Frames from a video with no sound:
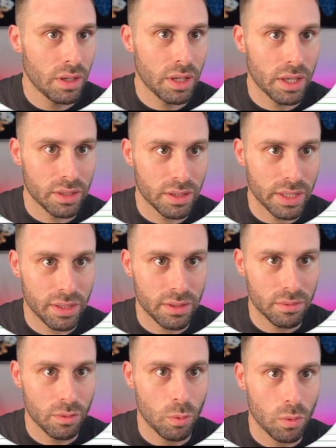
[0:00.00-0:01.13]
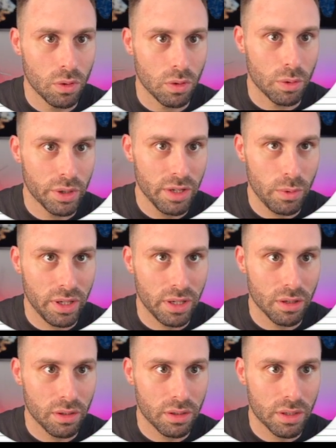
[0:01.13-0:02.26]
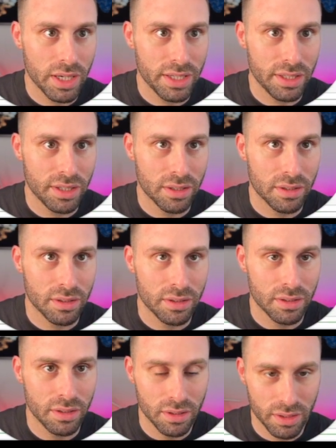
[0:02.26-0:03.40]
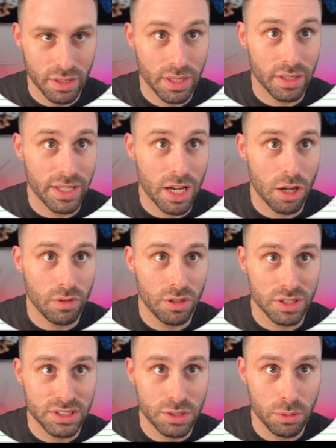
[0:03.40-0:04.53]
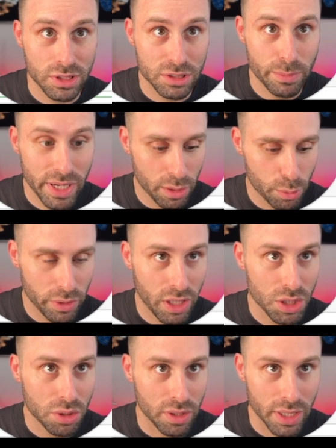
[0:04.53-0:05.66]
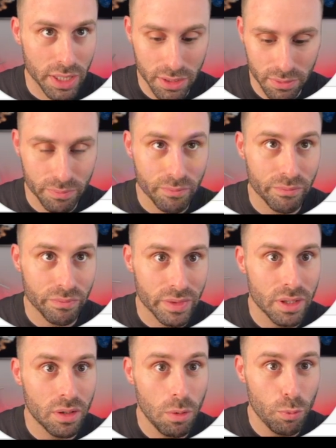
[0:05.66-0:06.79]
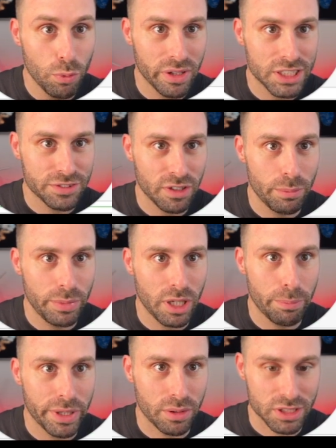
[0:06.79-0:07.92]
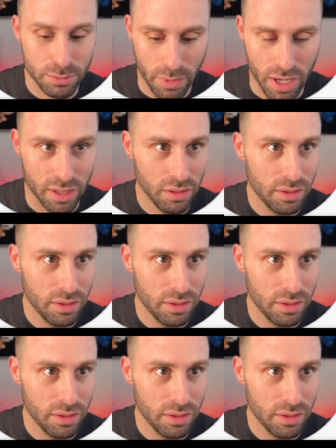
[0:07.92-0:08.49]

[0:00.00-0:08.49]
And then, okay, we got it. And now I will just do the smile creation again. Hopefully this will be a better smile.